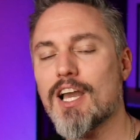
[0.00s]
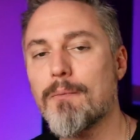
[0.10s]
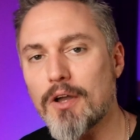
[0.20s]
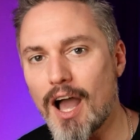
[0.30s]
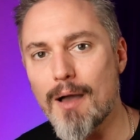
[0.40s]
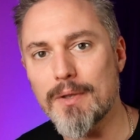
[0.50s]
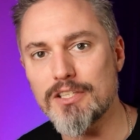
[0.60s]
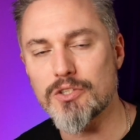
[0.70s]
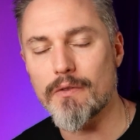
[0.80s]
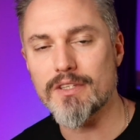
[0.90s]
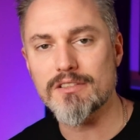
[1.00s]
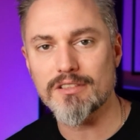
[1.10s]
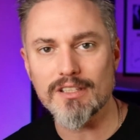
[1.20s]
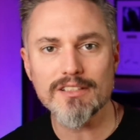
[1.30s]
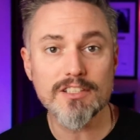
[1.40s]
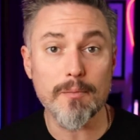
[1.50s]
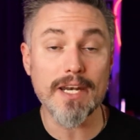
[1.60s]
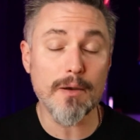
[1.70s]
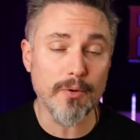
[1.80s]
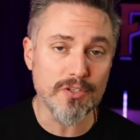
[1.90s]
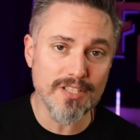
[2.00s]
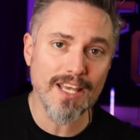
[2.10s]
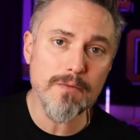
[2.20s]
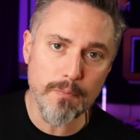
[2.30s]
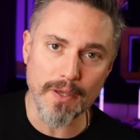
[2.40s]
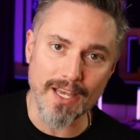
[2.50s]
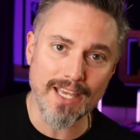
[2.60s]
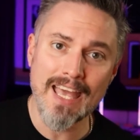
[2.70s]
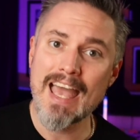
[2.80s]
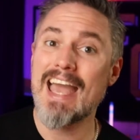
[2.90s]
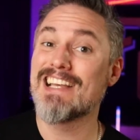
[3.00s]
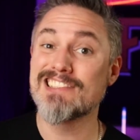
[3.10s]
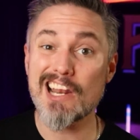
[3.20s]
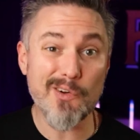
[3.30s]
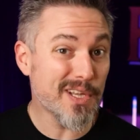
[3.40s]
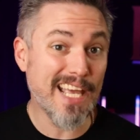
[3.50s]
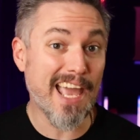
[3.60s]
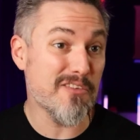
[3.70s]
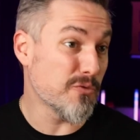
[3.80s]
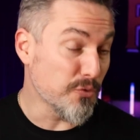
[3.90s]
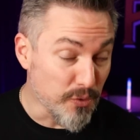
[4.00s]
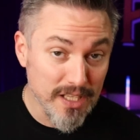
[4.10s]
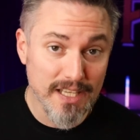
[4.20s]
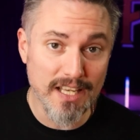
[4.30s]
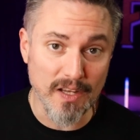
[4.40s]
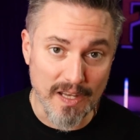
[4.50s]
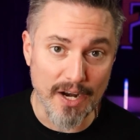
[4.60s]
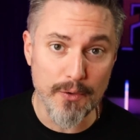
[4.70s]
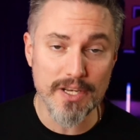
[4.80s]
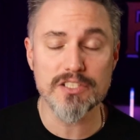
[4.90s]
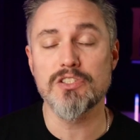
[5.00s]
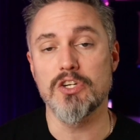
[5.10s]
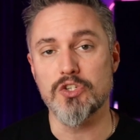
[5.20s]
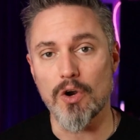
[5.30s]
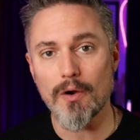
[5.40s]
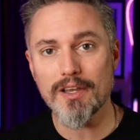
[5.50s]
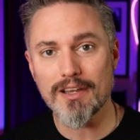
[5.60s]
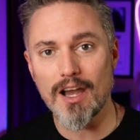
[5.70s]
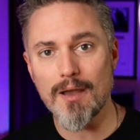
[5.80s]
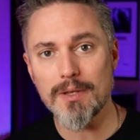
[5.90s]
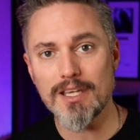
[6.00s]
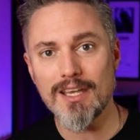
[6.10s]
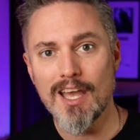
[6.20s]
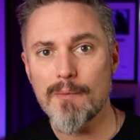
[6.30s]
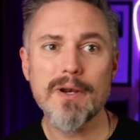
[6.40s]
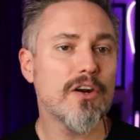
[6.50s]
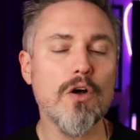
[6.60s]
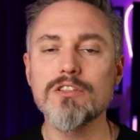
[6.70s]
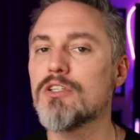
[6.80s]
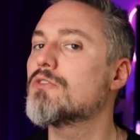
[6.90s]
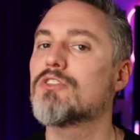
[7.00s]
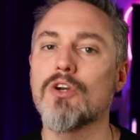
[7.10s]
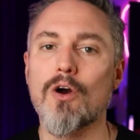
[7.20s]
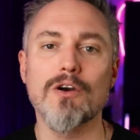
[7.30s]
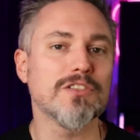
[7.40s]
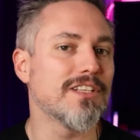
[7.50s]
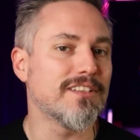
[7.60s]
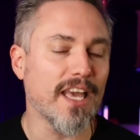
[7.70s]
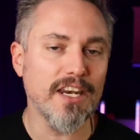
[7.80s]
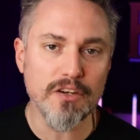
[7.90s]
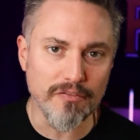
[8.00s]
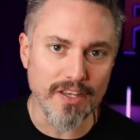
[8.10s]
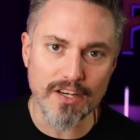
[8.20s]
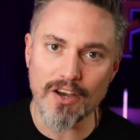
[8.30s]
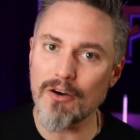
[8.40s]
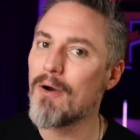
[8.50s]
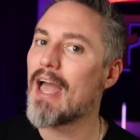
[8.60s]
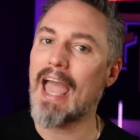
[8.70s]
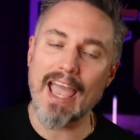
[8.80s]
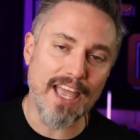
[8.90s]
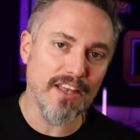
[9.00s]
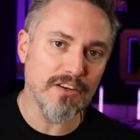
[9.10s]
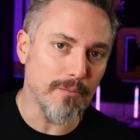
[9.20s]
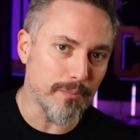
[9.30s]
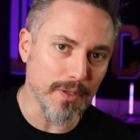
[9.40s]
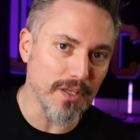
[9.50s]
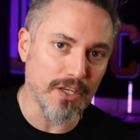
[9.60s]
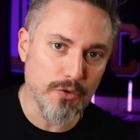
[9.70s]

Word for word: a couple comedies on this list, and my number ten pick is not only a really hilarious dark comedy, but it also stars Danny DeVito and Billy